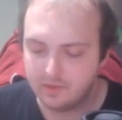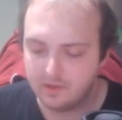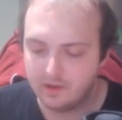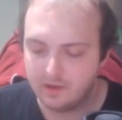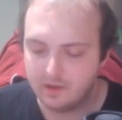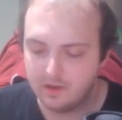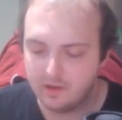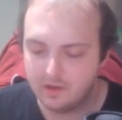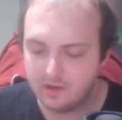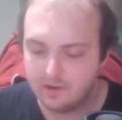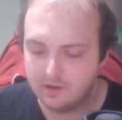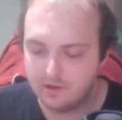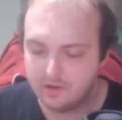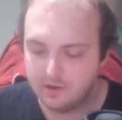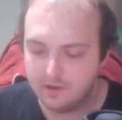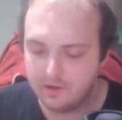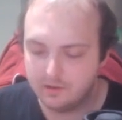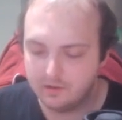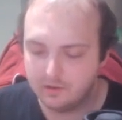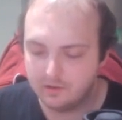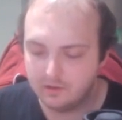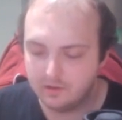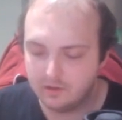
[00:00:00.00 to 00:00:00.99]

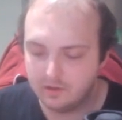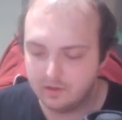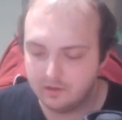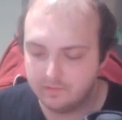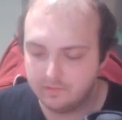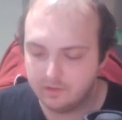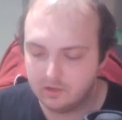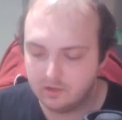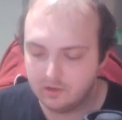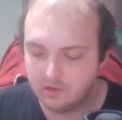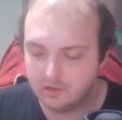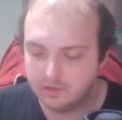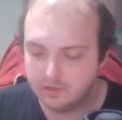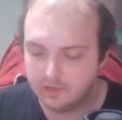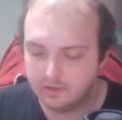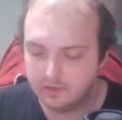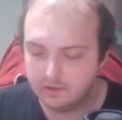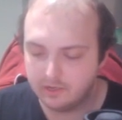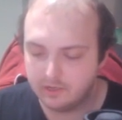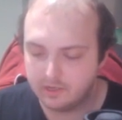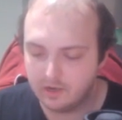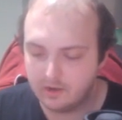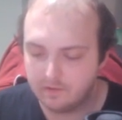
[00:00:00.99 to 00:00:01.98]
another of the
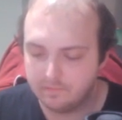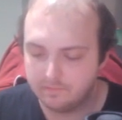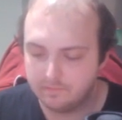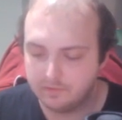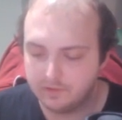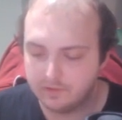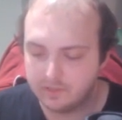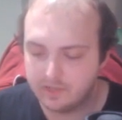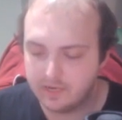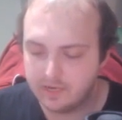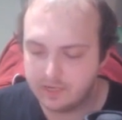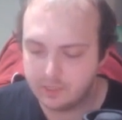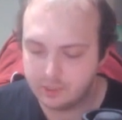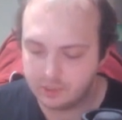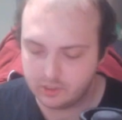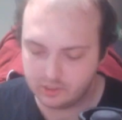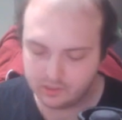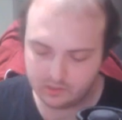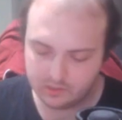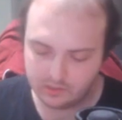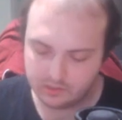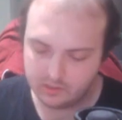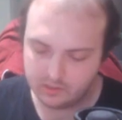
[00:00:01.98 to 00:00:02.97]
Culinary
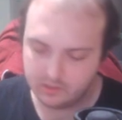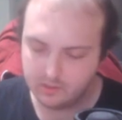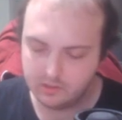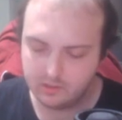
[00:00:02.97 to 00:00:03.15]
Confrontation.